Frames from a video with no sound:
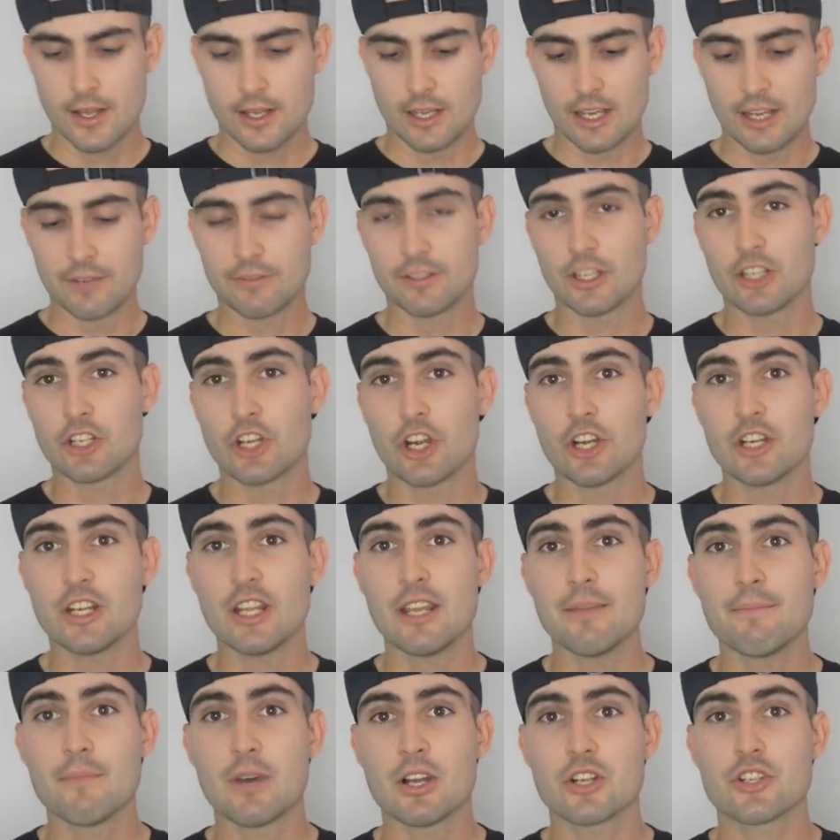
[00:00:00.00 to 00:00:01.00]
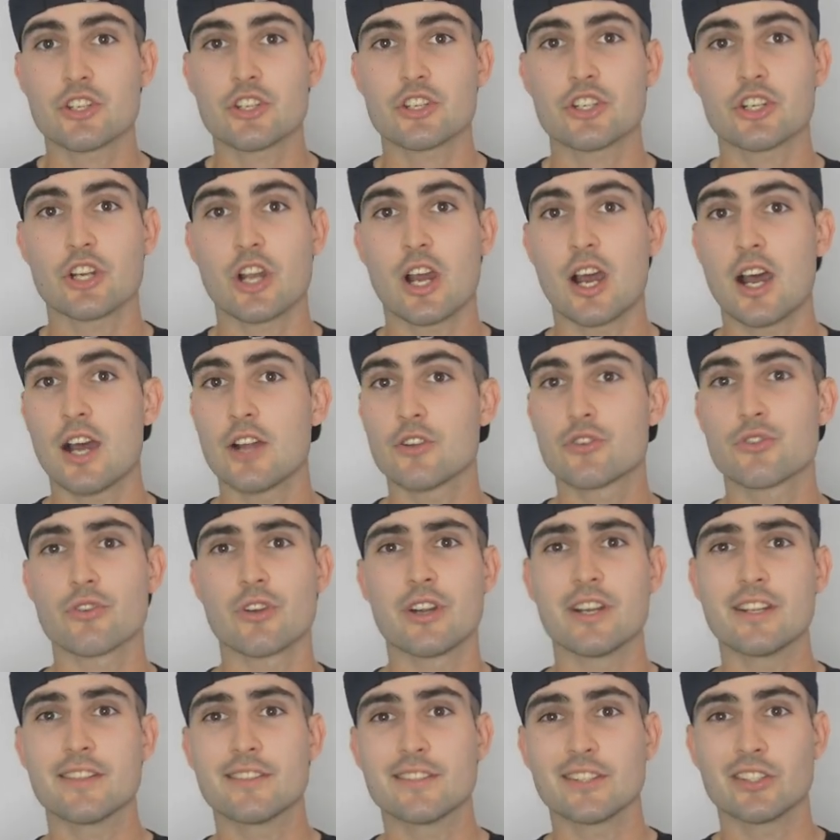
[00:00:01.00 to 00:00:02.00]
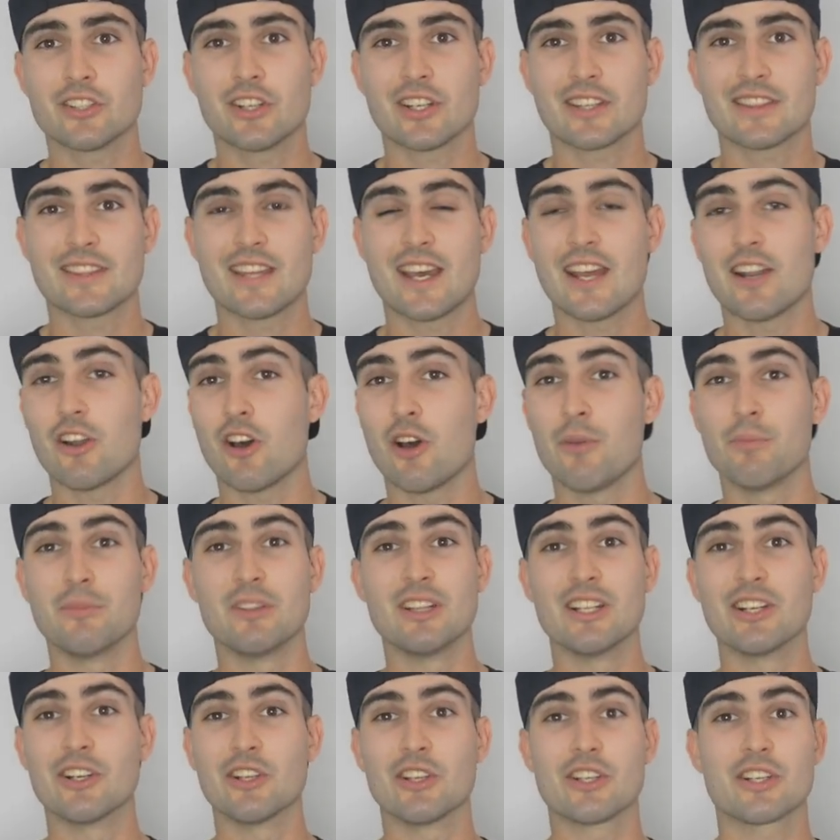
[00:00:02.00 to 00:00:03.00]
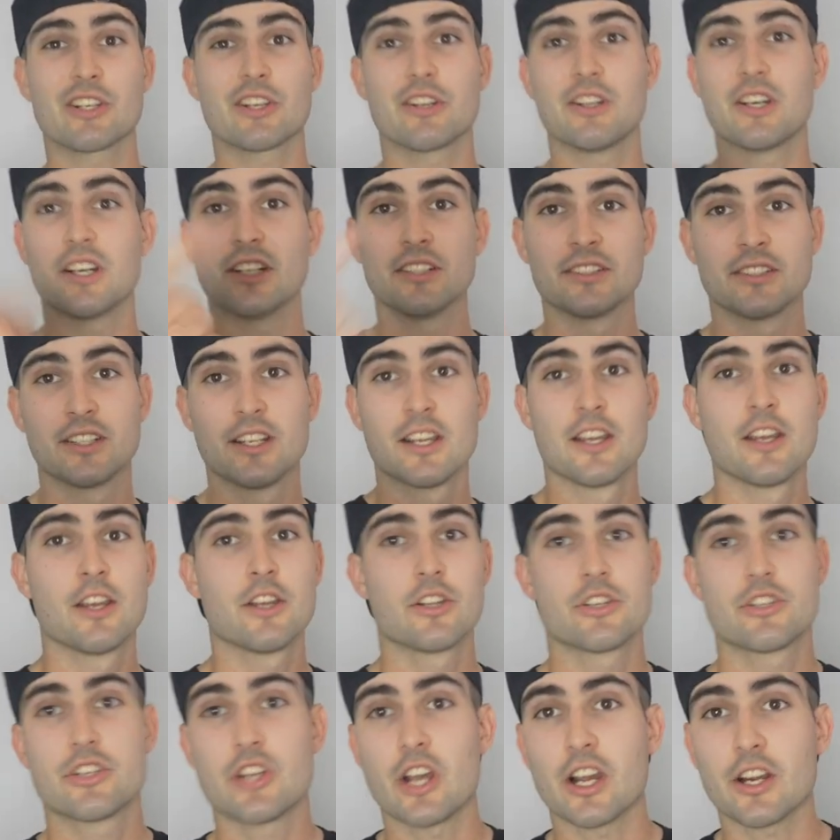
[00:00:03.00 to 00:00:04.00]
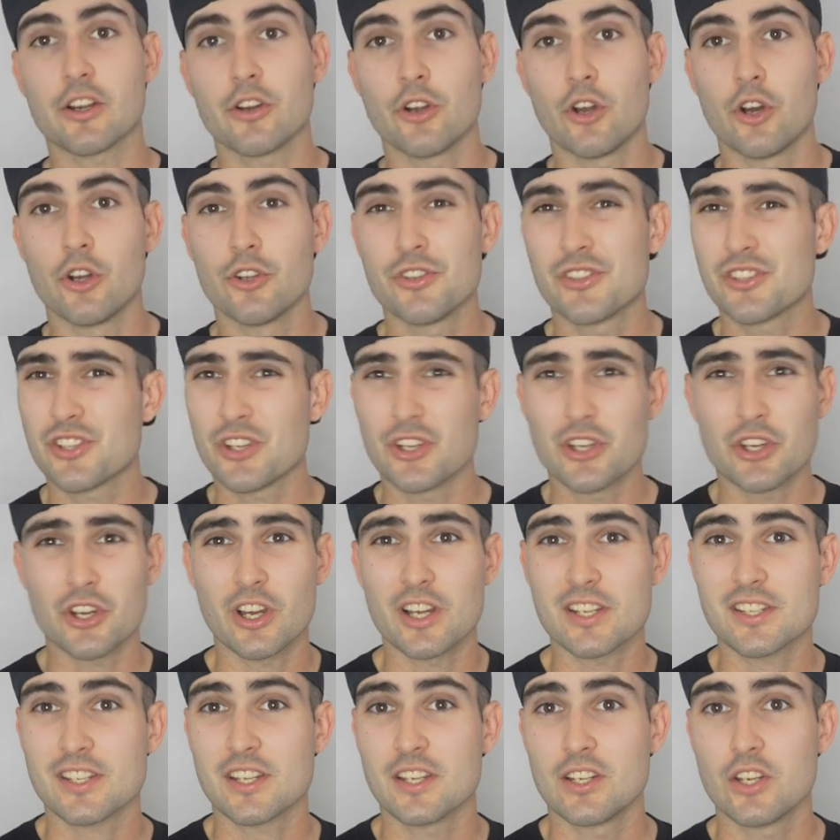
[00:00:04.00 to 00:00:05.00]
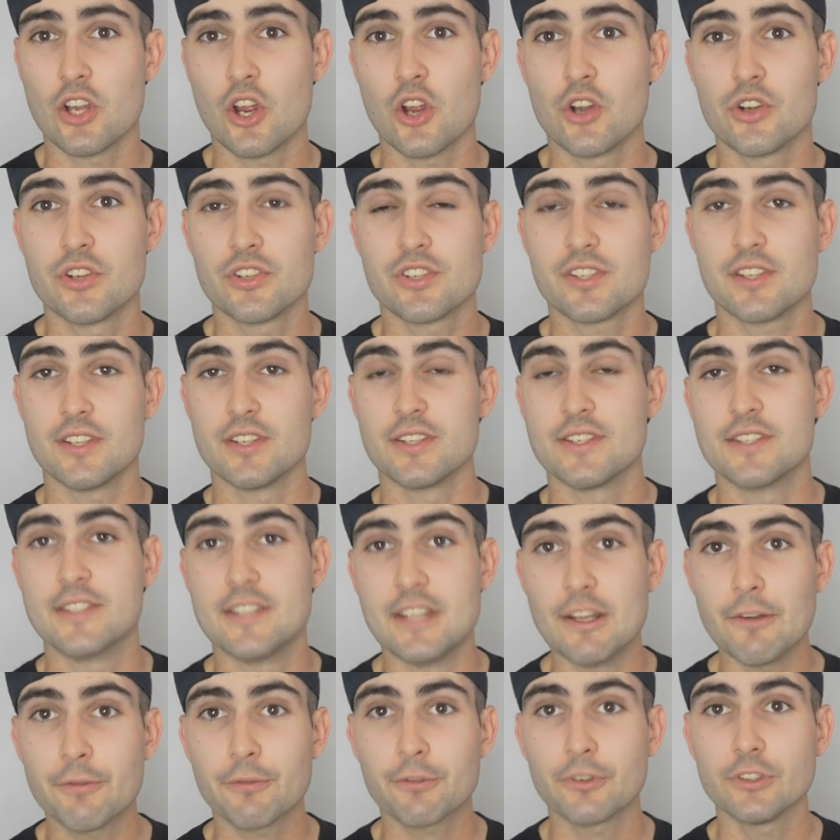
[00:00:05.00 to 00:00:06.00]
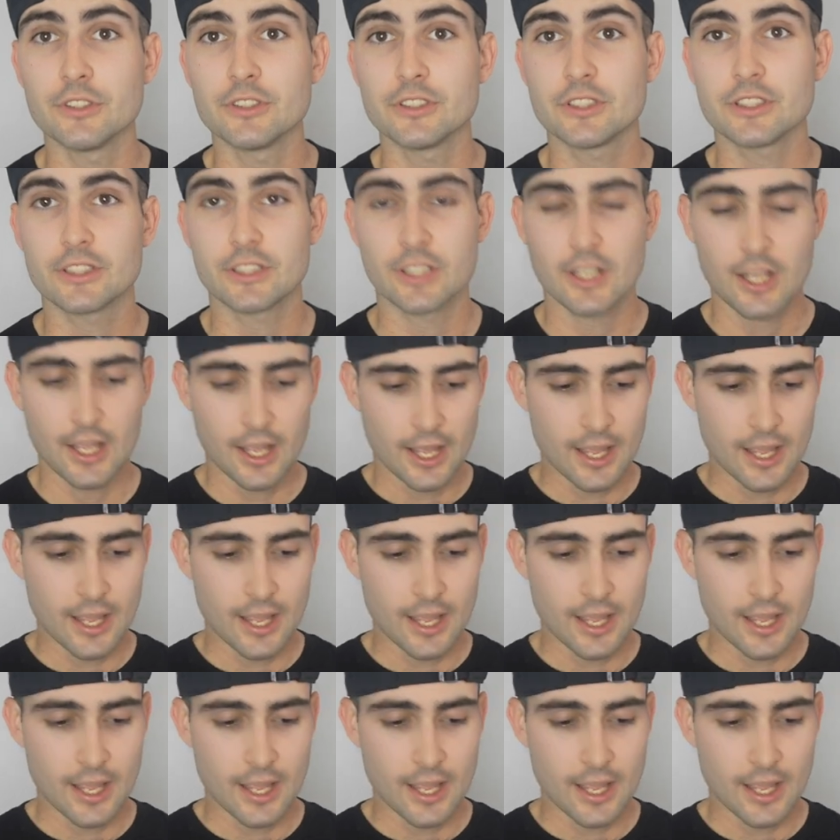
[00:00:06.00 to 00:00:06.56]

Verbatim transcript: If they don't need much charge or anything like that, I'm literally going to chuck it on so you guys can notice the difference.